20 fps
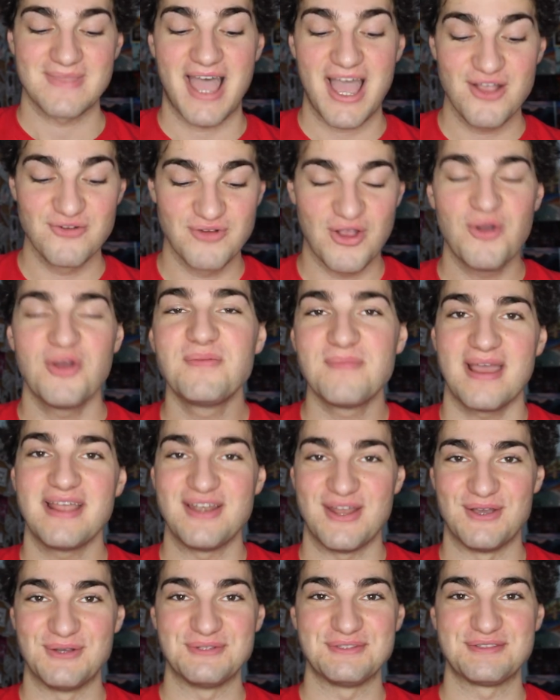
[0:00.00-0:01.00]
I wrote in my
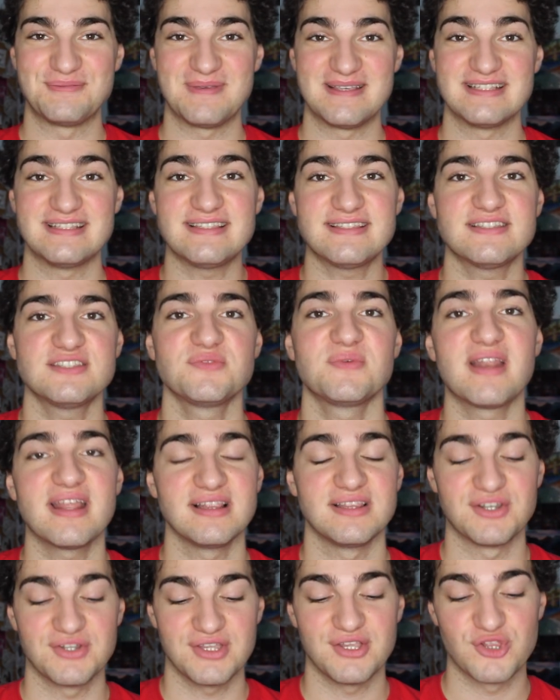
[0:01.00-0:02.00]
notes, because this is when I
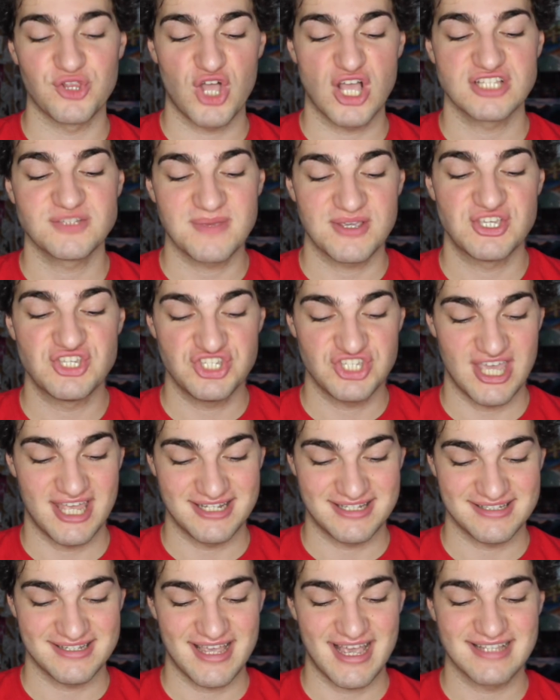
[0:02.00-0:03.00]
literally lost my shit,